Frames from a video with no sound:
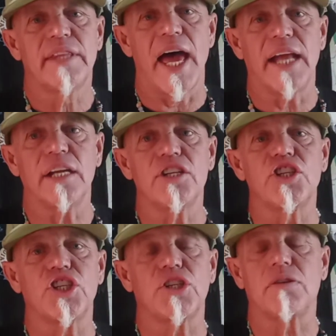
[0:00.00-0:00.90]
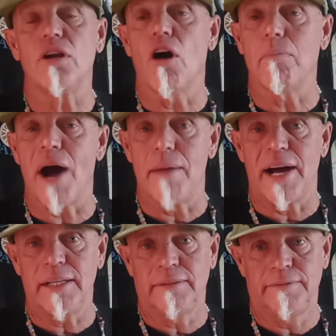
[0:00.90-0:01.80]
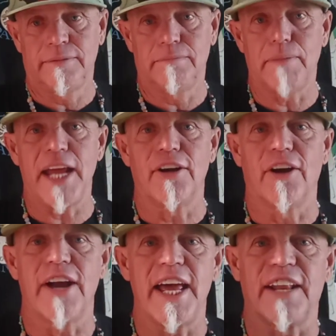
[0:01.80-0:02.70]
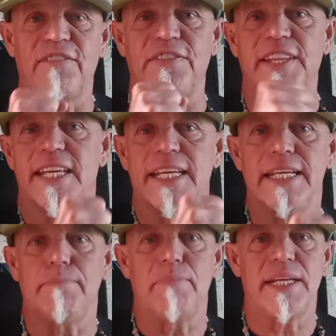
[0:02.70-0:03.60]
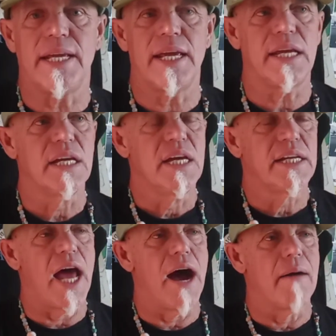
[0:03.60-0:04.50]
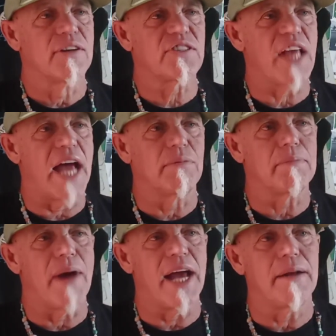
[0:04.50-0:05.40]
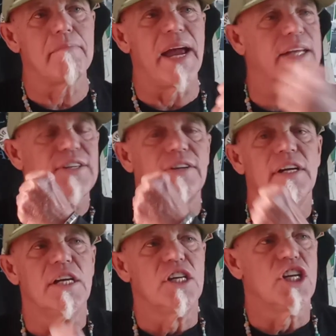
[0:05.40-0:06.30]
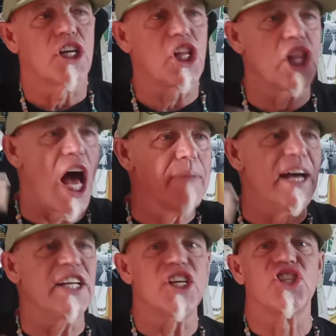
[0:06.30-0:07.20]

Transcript: that she, Obama made her head of the EPA. Now, sliding with Biden makes her climate